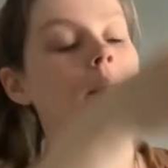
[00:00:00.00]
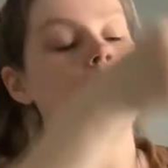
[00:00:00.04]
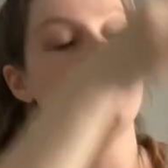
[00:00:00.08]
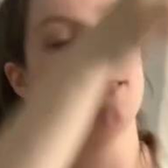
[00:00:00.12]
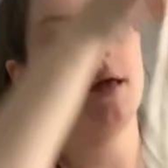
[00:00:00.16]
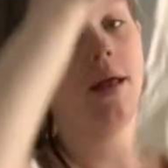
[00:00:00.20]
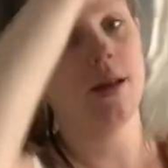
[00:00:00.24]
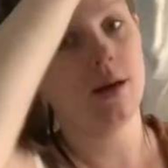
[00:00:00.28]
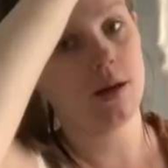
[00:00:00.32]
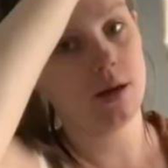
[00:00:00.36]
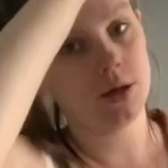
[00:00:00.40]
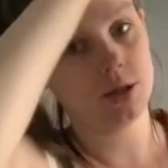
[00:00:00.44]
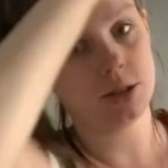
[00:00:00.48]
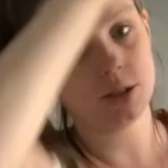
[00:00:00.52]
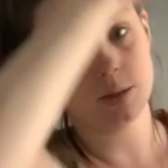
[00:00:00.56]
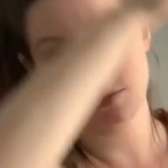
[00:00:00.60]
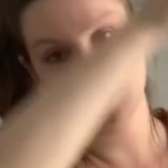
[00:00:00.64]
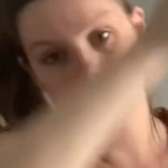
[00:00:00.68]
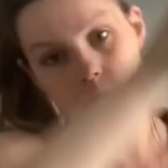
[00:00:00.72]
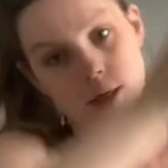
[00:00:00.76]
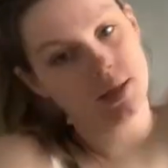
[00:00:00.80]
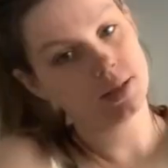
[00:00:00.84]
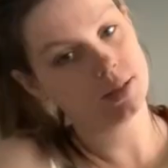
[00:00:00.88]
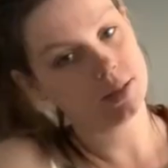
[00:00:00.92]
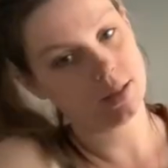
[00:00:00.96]
then some
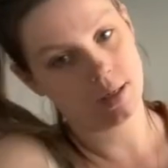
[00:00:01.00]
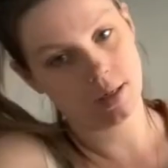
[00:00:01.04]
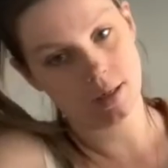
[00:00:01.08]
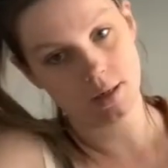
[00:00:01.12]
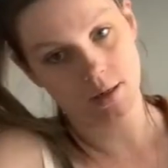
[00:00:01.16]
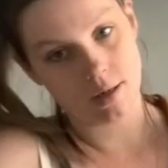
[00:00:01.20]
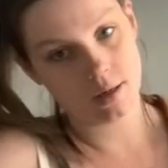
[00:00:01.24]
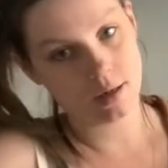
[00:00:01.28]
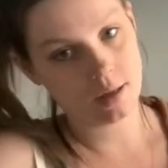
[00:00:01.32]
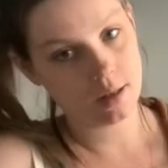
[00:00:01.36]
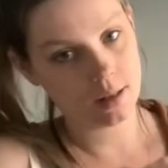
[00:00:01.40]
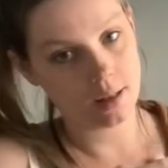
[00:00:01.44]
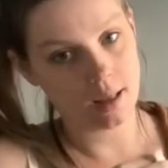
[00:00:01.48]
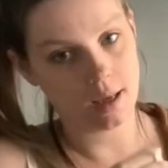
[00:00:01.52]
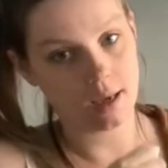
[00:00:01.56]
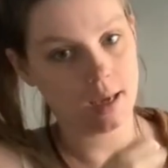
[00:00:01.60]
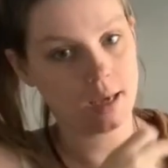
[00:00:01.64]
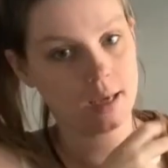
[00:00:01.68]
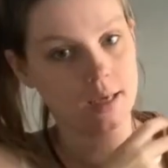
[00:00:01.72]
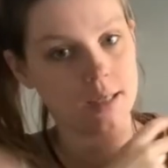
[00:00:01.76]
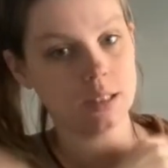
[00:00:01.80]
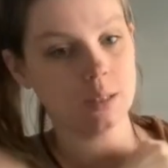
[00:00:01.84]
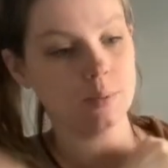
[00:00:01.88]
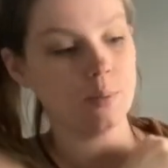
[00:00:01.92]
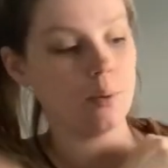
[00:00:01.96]
Jackson Lennon
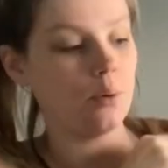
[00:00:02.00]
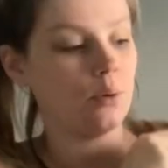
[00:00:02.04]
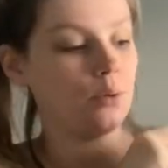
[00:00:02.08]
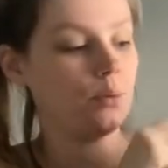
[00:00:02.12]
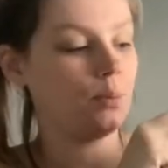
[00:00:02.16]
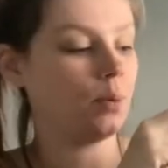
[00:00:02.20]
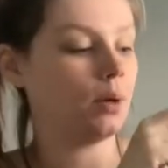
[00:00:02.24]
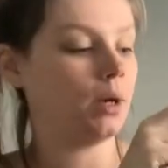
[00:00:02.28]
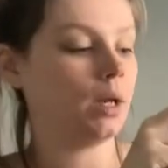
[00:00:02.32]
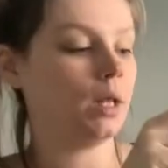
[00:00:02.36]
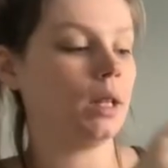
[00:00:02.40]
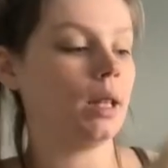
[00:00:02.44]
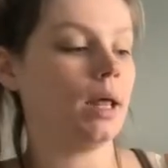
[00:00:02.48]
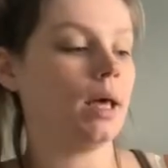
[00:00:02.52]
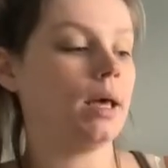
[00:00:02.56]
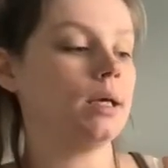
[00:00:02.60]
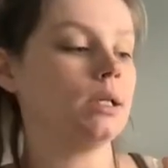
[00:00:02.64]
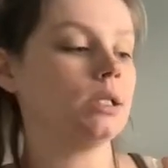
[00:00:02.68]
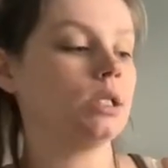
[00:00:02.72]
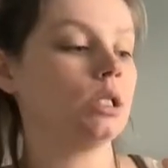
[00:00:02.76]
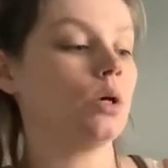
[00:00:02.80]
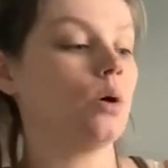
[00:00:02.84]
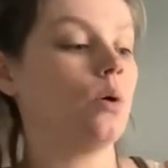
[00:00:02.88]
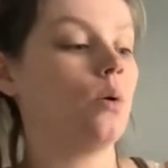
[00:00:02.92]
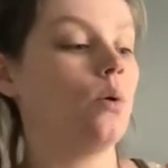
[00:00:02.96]
leggings, both pretty light,
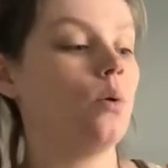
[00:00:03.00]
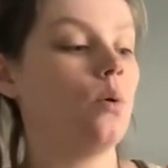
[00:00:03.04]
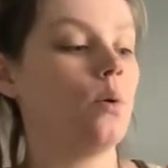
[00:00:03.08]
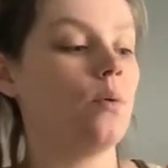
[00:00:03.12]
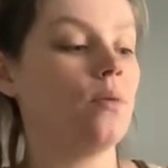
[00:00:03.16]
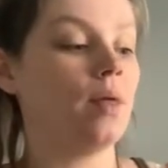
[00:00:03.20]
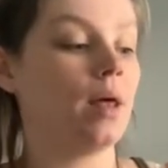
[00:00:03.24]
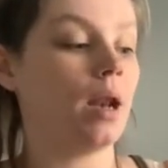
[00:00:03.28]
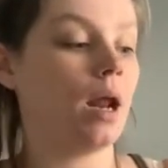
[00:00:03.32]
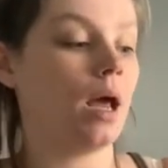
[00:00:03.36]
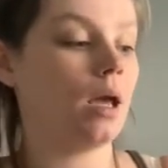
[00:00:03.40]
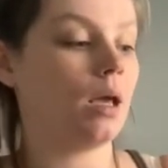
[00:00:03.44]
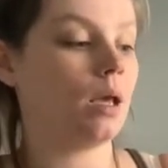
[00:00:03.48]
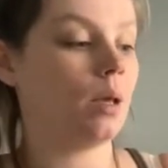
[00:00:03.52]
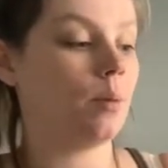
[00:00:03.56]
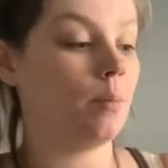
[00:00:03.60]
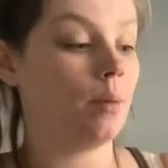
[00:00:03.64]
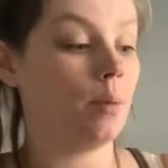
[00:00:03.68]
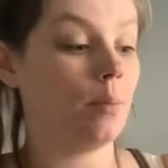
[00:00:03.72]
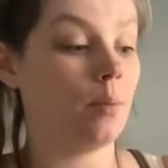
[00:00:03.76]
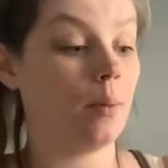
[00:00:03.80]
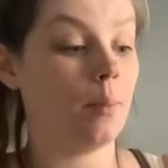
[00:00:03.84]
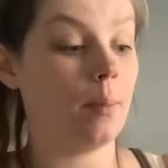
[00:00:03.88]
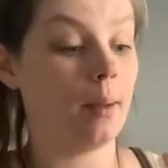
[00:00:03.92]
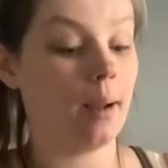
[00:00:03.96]
so that I can be
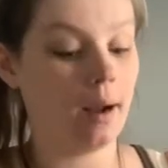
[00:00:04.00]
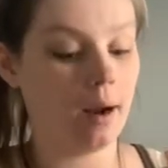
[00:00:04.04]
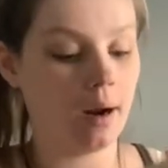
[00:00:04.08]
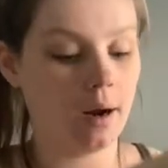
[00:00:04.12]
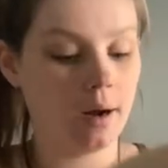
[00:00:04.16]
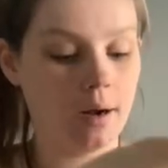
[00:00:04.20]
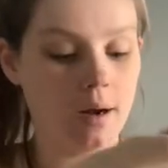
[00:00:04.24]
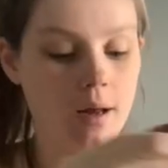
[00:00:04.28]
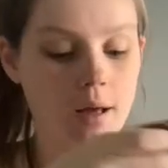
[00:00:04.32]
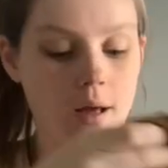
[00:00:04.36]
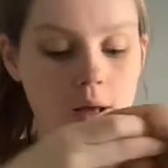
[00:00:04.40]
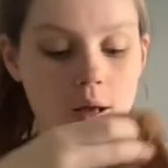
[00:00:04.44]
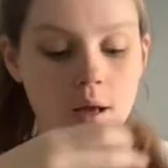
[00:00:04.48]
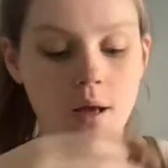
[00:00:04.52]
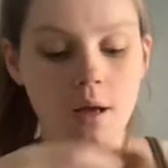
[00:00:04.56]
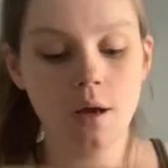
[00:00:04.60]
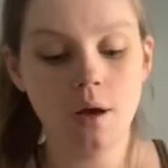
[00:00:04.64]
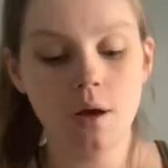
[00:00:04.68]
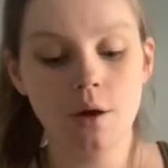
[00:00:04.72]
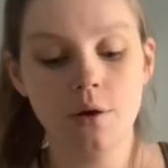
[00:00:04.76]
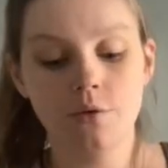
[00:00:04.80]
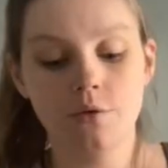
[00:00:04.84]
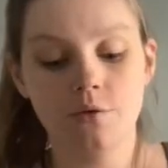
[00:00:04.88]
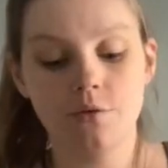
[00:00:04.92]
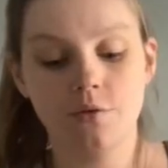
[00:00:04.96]
prepared
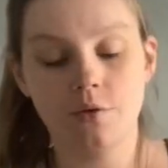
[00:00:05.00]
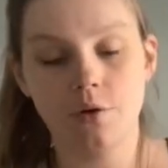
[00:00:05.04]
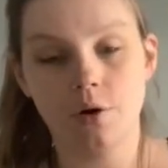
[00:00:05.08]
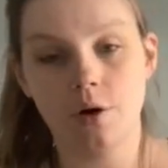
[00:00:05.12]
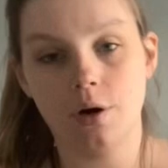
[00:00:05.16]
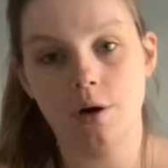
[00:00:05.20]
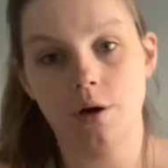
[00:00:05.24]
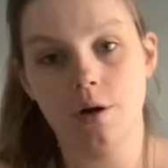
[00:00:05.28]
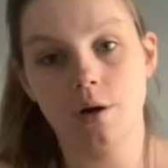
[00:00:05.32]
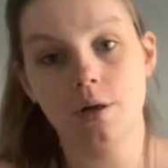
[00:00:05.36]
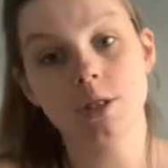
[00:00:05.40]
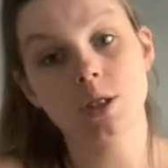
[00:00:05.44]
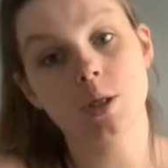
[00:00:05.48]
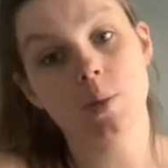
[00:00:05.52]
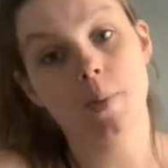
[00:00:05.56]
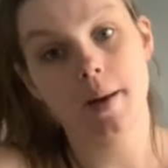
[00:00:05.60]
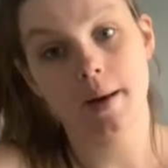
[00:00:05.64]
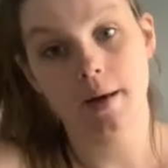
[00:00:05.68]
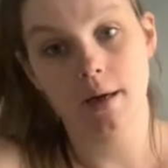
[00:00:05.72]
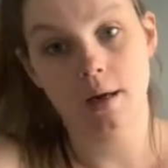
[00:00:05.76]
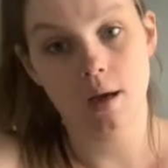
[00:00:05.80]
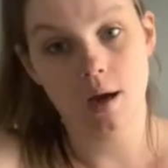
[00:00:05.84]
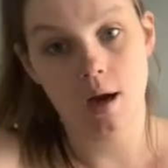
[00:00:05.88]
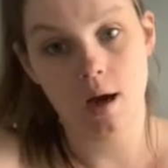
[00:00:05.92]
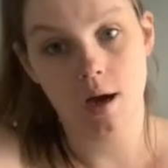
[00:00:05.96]
for
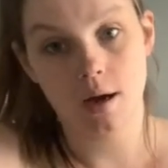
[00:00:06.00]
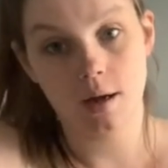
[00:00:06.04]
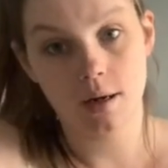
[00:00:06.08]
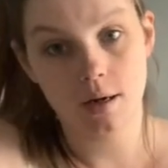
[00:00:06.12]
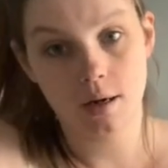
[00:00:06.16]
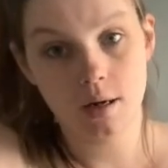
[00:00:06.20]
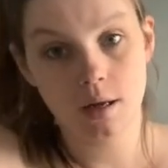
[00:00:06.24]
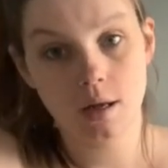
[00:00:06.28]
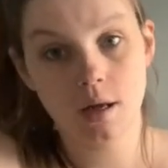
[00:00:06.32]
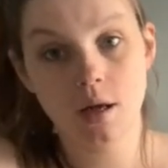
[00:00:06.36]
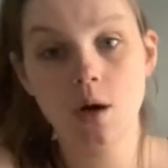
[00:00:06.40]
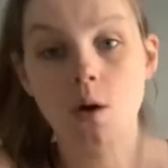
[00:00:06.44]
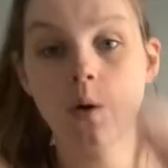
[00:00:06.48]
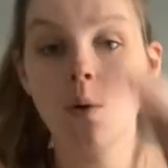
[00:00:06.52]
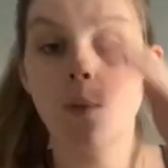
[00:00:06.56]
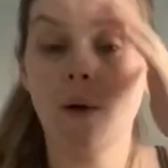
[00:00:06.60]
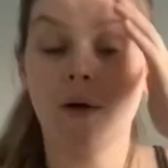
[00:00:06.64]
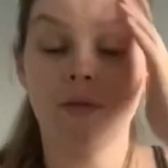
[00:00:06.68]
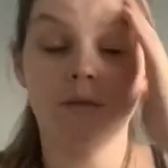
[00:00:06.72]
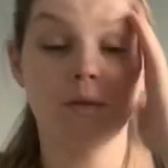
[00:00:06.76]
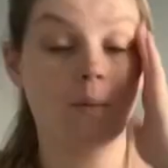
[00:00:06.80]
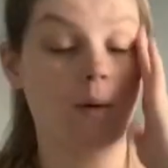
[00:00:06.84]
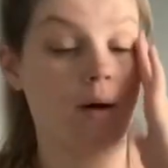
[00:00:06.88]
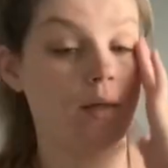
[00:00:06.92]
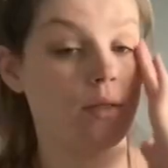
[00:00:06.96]
depending on what
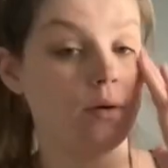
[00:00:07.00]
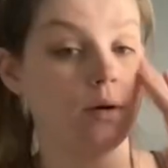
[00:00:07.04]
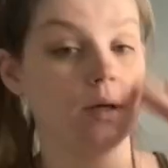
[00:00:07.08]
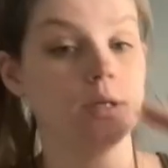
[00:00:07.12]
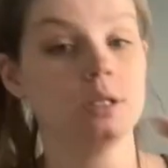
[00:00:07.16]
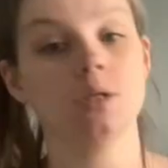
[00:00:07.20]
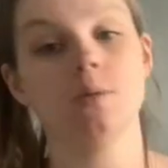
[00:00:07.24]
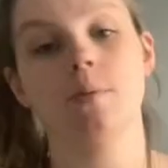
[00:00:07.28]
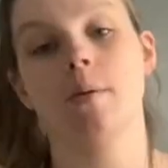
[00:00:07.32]
the weather is.